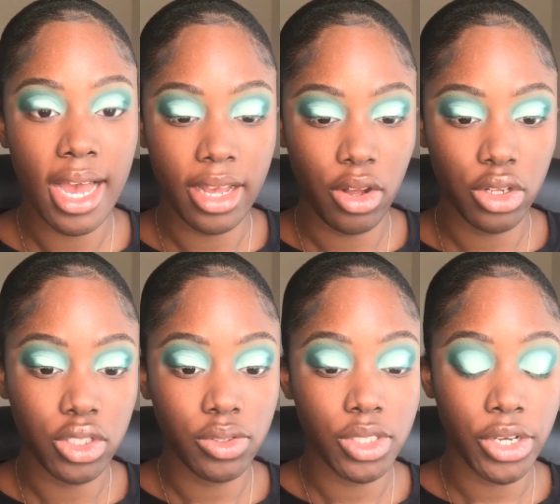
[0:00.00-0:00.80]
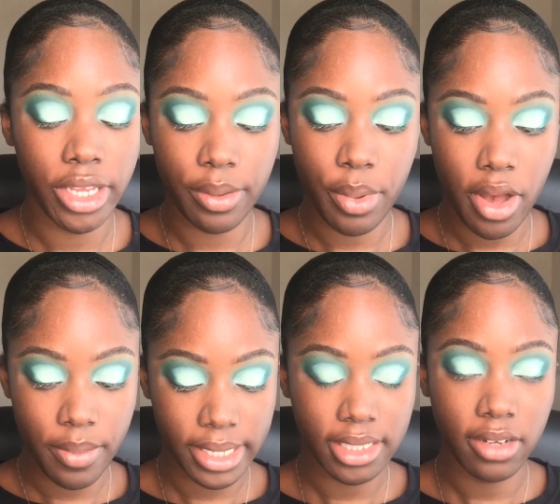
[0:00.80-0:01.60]
I also took it
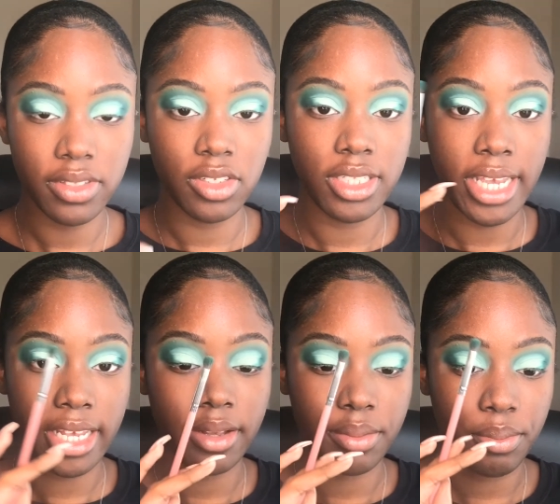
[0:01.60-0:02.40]
upon myself to take